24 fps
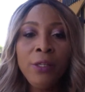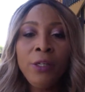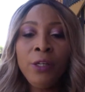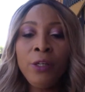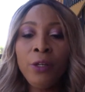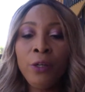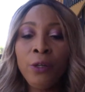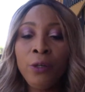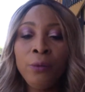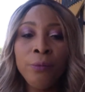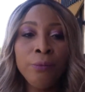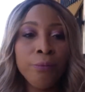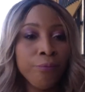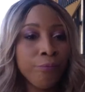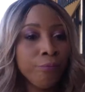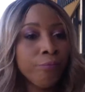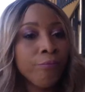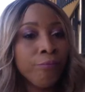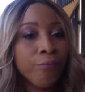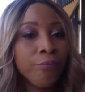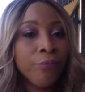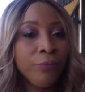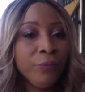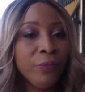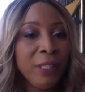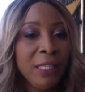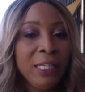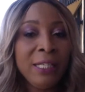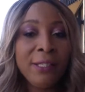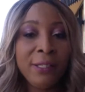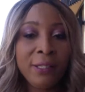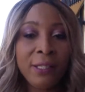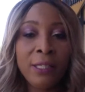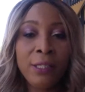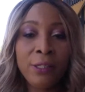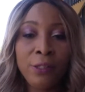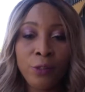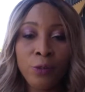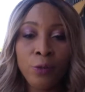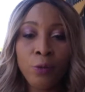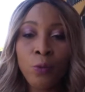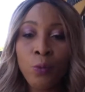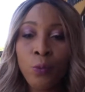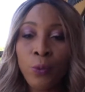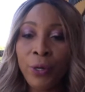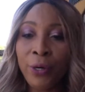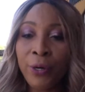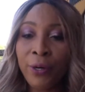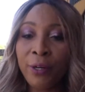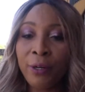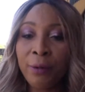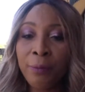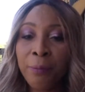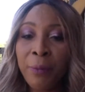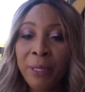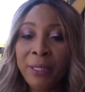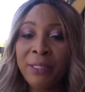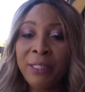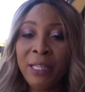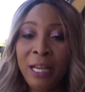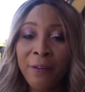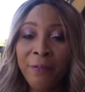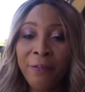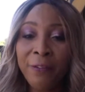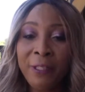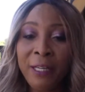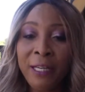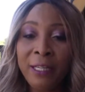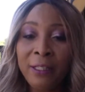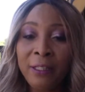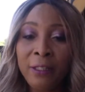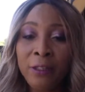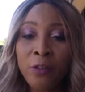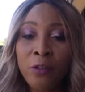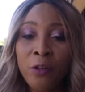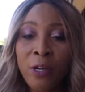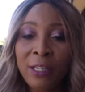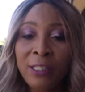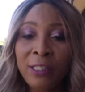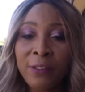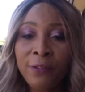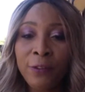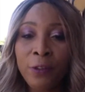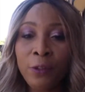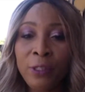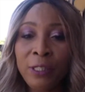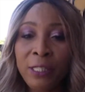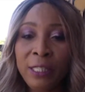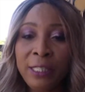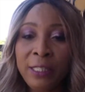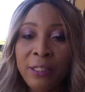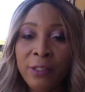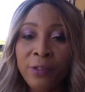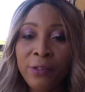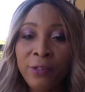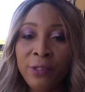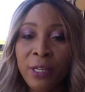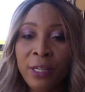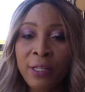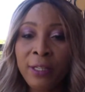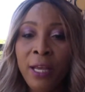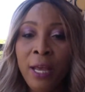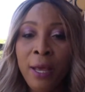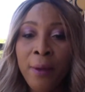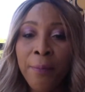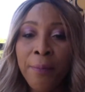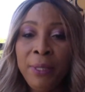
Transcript: you know, these things do work. But definitely you exfoliate your skin.